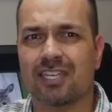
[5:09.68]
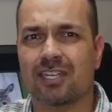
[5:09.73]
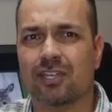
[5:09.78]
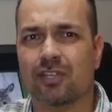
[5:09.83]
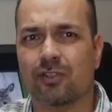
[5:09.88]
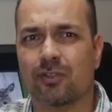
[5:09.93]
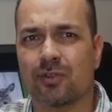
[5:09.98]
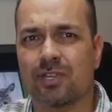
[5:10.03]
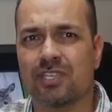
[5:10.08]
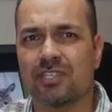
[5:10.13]
can
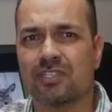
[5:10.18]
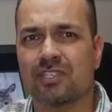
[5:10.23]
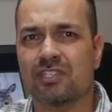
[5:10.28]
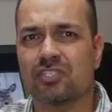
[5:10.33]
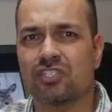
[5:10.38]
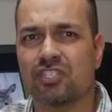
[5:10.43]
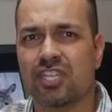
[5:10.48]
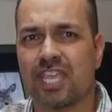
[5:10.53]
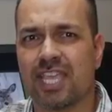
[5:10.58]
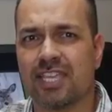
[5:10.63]
increase the
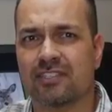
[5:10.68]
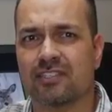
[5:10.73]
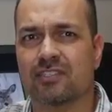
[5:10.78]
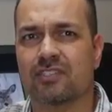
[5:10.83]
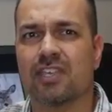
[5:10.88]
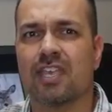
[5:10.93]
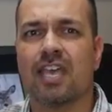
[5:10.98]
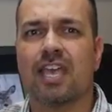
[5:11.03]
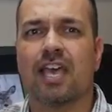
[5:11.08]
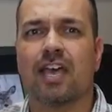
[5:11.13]

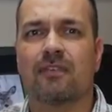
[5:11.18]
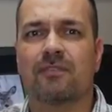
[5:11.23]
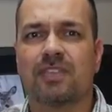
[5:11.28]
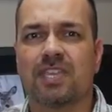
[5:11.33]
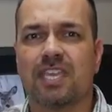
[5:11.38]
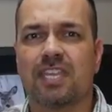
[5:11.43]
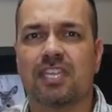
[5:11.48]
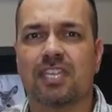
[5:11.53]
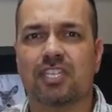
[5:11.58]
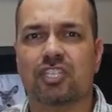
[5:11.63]
chances of
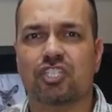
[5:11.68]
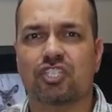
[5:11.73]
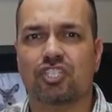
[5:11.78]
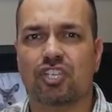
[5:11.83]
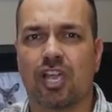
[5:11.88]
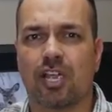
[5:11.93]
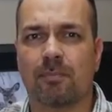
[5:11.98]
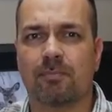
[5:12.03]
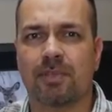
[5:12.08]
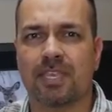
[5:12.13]
getting a
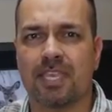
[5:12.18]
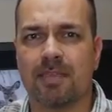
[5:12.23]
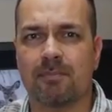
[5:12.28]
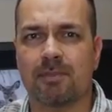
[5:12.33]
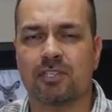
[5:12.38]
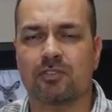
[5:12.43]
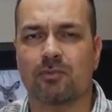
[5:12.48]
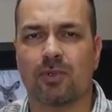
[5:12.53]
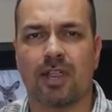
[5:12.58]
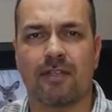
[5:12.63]
sharp
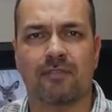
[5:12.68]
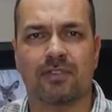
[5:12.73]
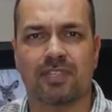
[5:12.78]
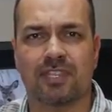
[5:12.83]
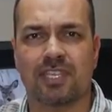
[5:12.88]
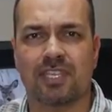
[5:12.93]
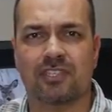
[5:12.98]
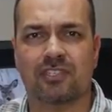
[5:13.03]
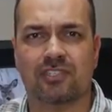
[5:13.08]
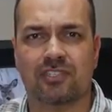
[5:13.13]
image where
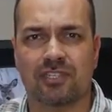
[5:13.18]
everything is